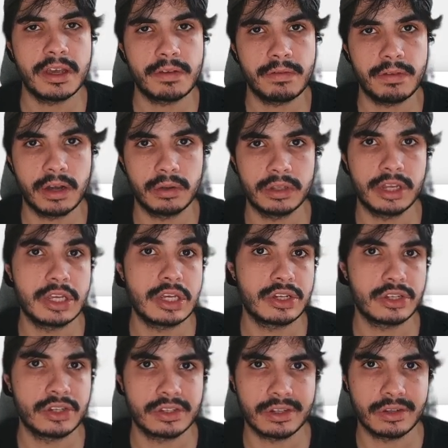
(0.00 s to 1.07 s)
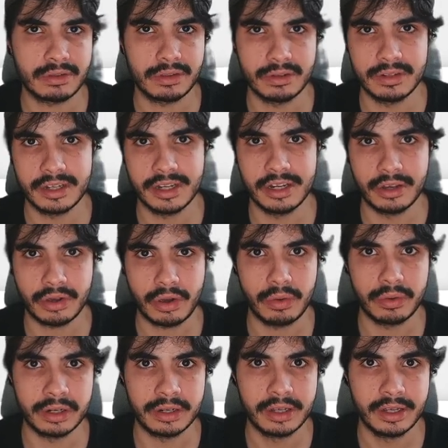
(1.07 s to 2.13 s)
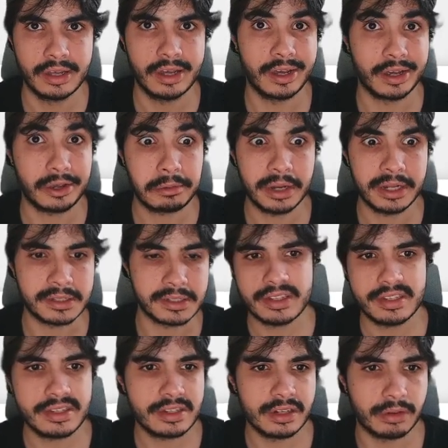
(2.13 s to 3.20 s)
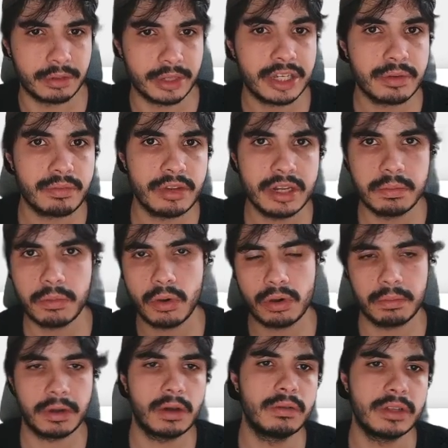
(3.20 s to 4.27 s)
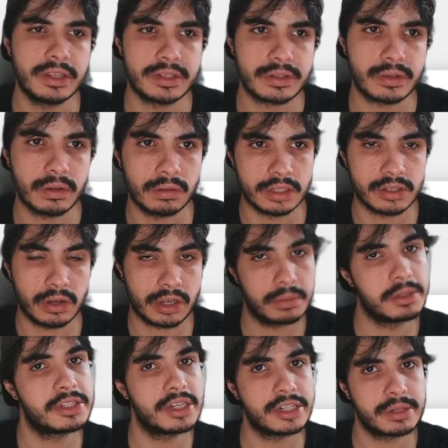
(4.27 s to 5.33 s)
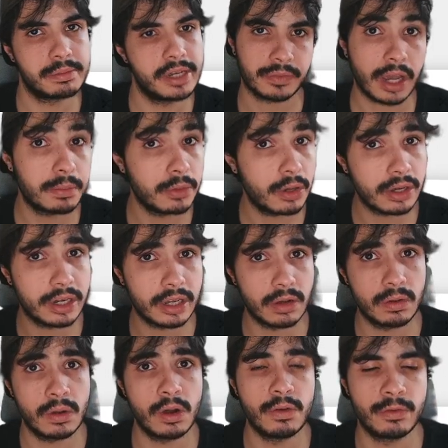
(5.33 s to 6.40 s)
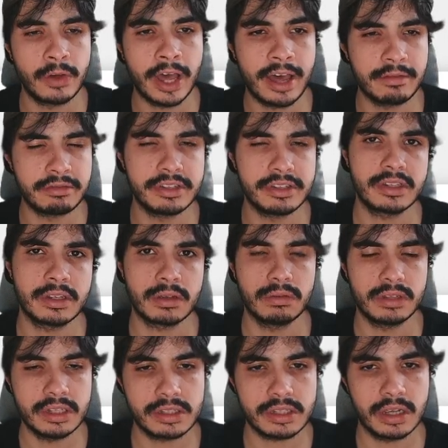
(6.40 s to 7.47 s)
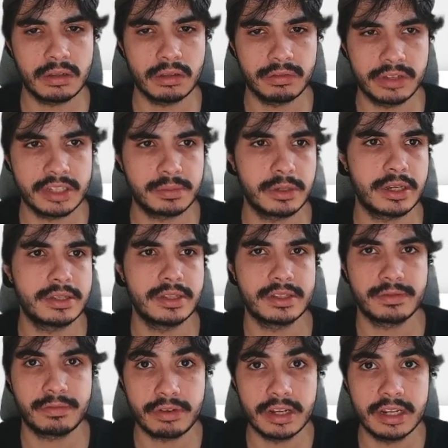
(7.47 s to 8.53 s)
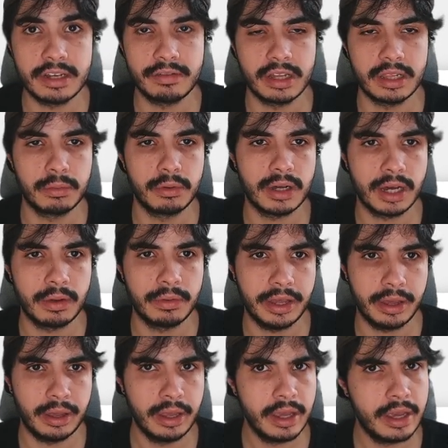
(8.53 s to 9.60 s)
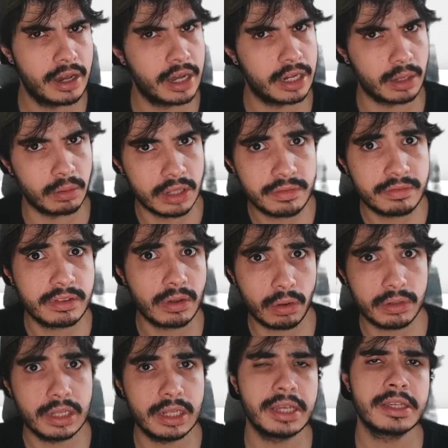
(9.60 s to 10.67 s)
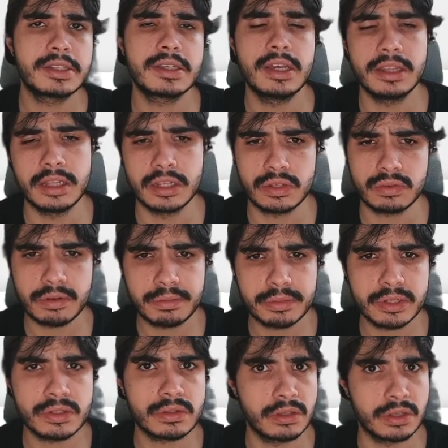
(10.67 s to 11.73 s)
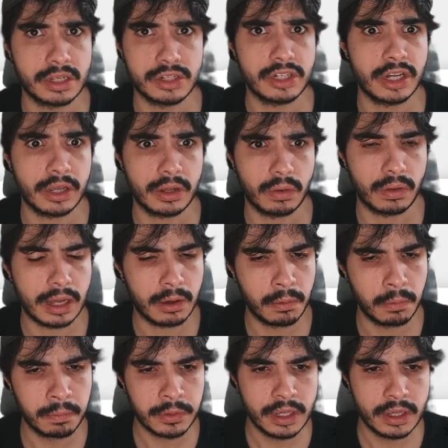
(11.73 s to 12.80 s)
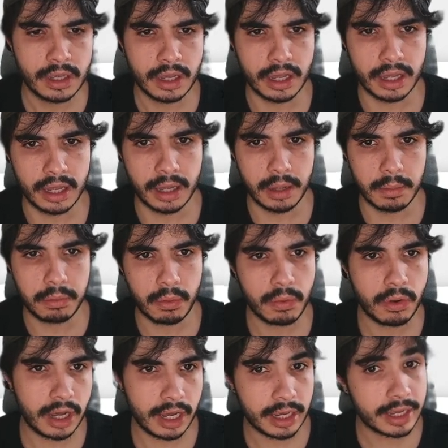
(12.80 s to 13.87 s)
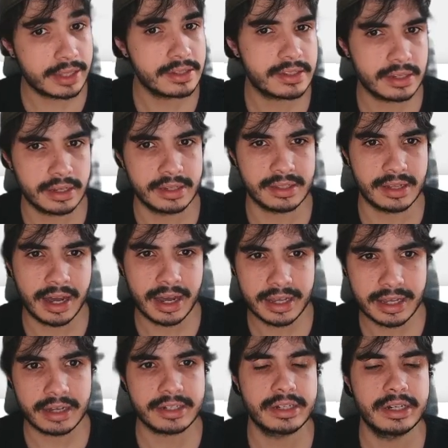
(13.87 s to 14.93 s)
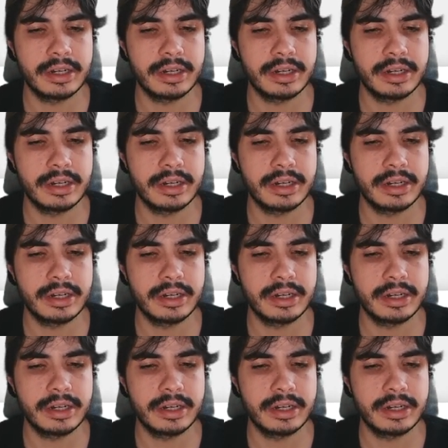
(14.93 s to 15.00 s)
file that you can just include in your Conan commands. You can read more about this on this documentation page. I'm not going to go over every single detail of this because it's freely available out there, and I'll leave all the links in the description so you can check it all out. But what I can say is that I actually